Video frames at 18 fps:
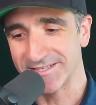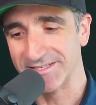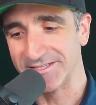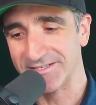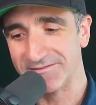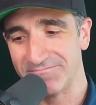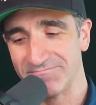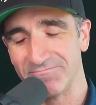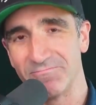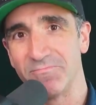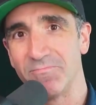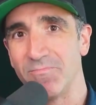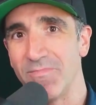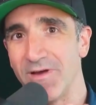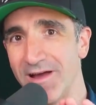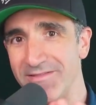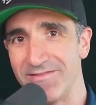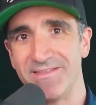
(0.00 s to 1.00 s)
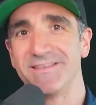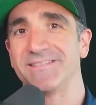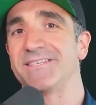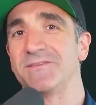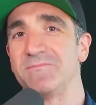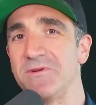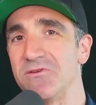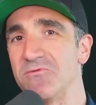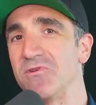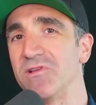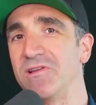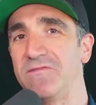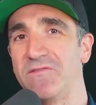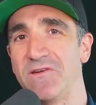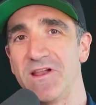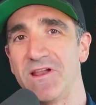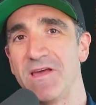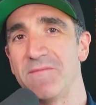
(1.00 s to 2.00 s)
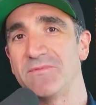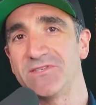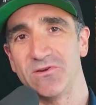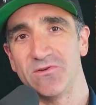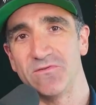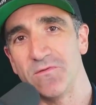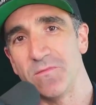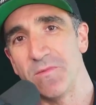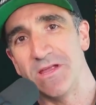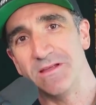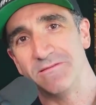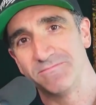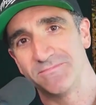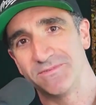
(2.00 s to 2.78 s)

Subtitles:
has been a really fun episode for me.